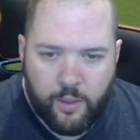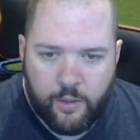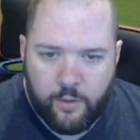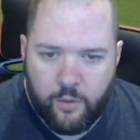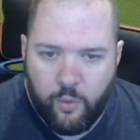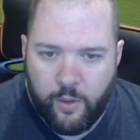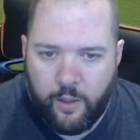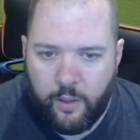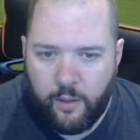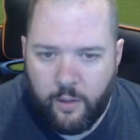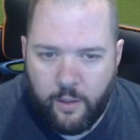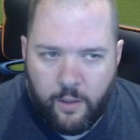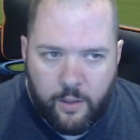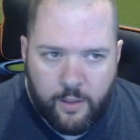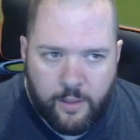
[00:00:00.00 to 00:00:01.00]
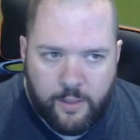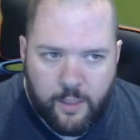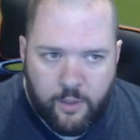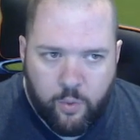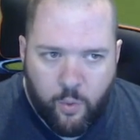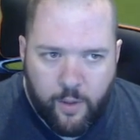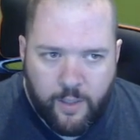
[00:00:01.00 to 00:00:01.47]
20, say
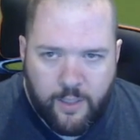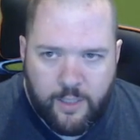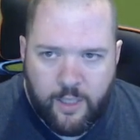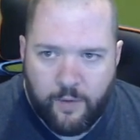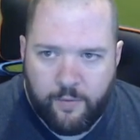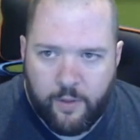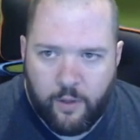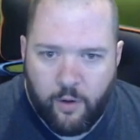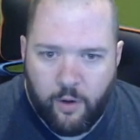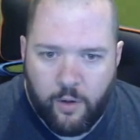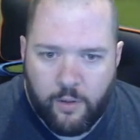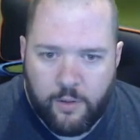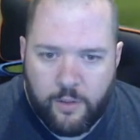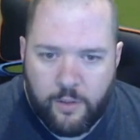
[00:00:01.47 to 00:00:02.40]
27 yards.